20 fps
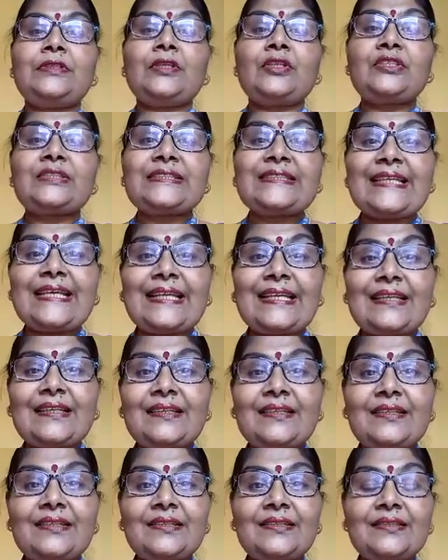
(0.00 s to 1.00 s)

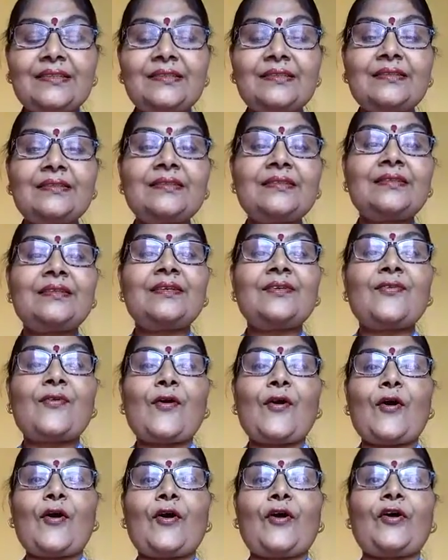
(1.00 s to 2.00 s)
silk
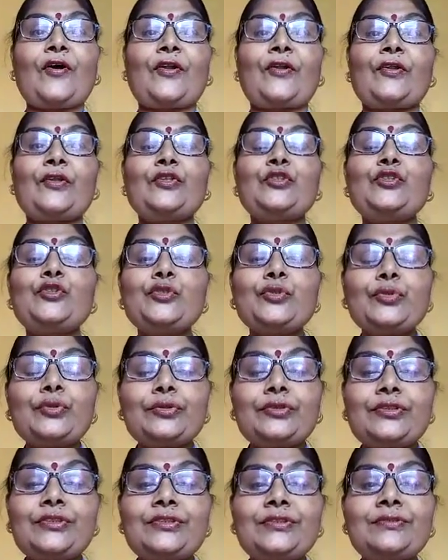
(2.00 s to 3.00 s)
or
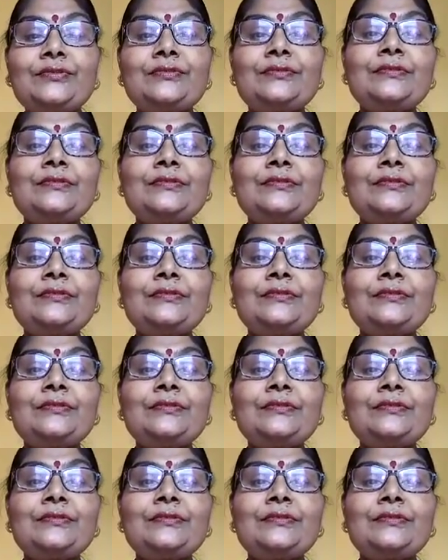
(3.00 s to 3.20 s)
jute,